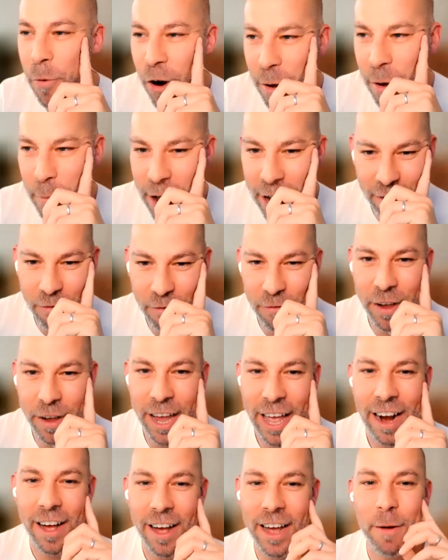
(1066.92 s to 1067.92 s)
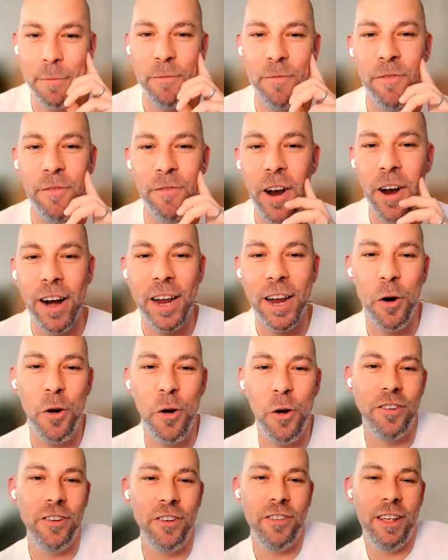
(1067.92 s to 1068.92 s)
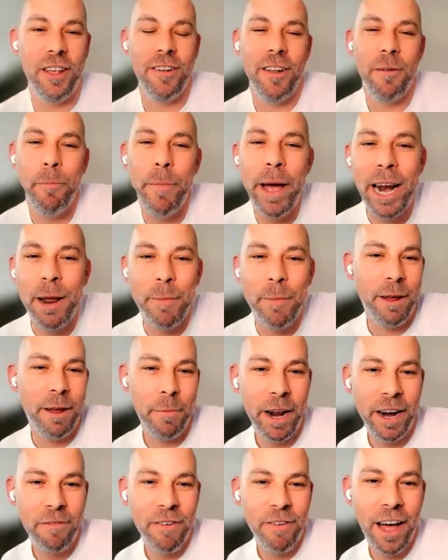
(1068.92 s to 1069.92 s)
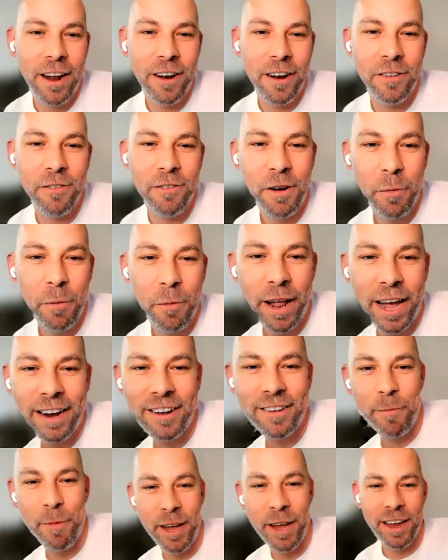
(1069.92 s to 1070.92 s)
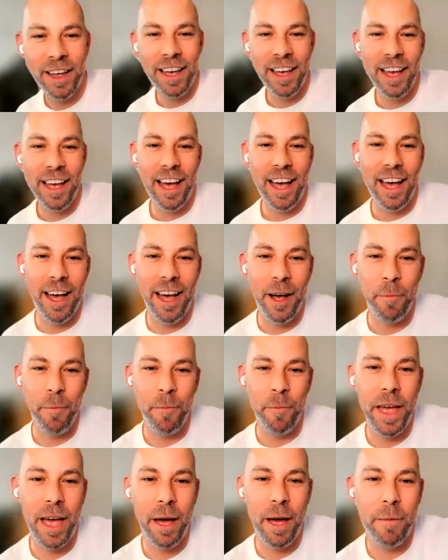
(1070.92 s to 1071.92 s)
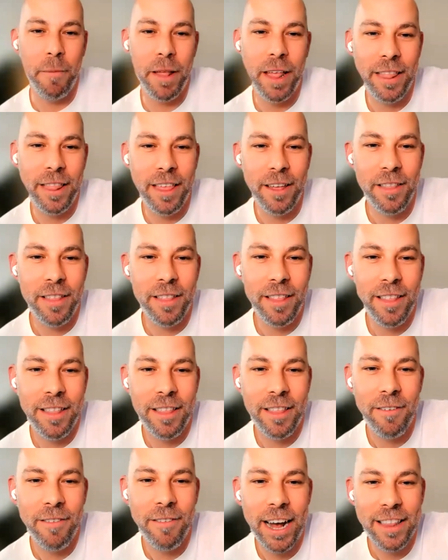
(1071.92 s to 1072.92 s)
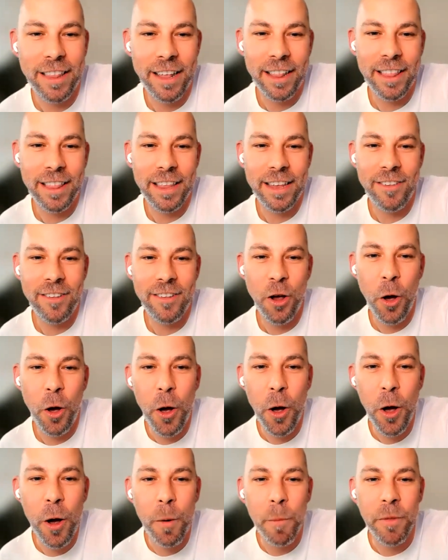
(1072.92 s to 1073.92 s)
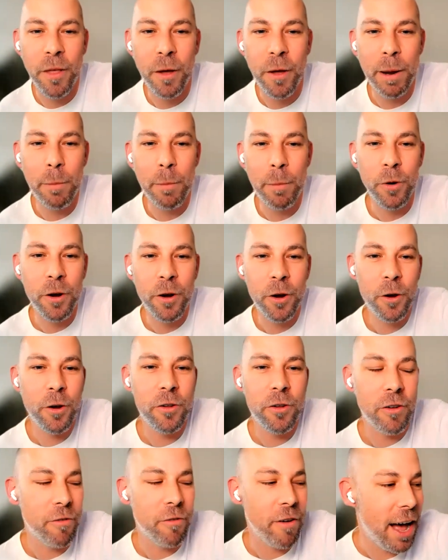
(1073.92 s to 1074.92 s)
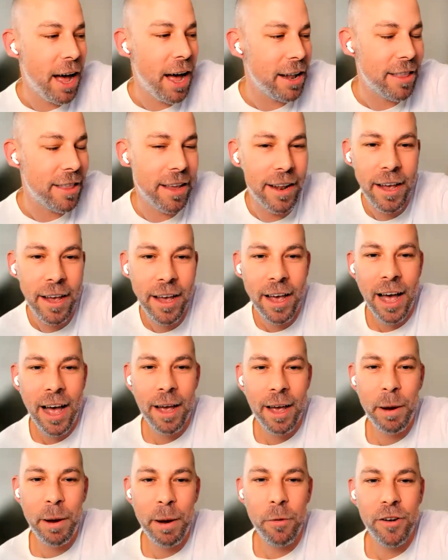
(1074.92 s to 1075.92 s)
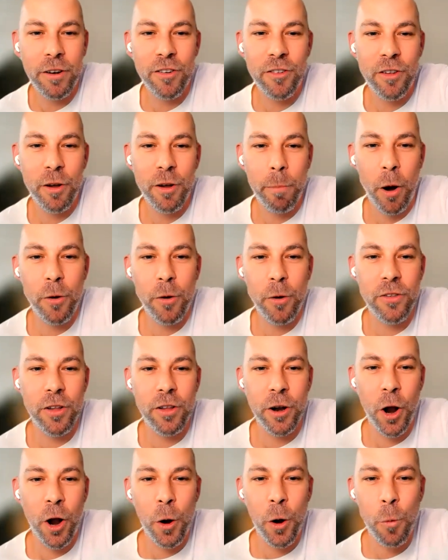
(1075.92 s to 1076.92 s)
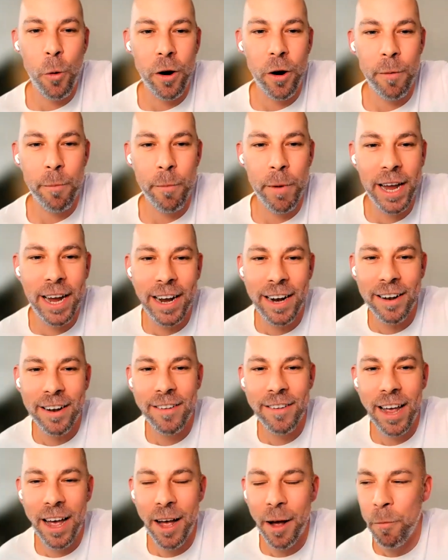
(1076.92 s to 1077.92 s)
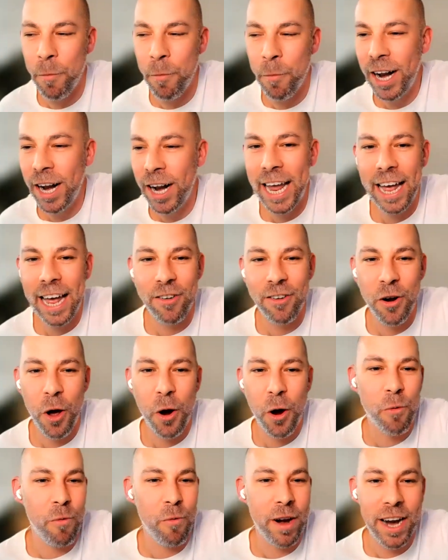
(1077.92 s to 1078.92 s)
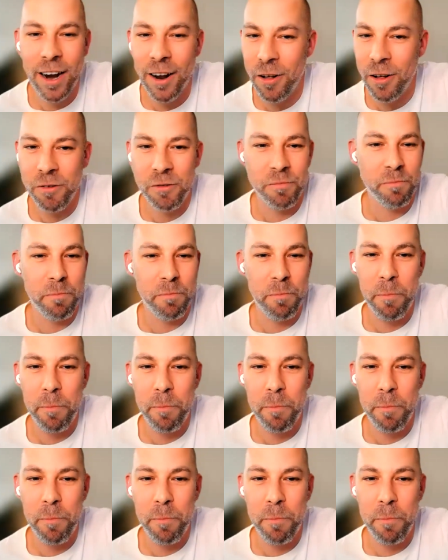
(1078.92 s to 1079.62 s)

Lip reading: product market fit, and I am very conscious, and many founders have complained to me the fact that this term that people use of art, that people are just supposed to know what it means, really has no real